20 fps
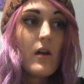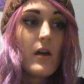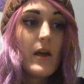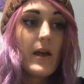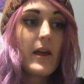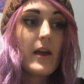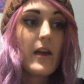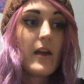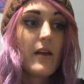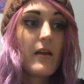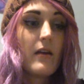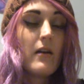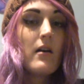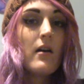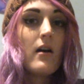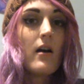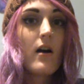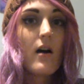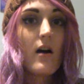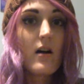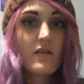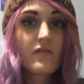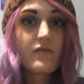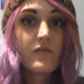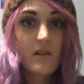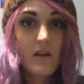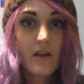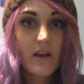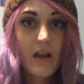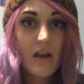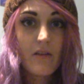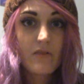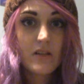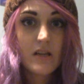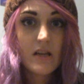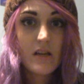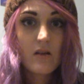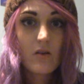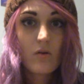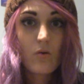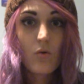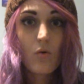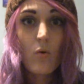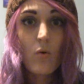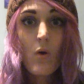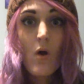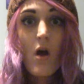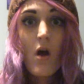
here, I feel like I have to eat all.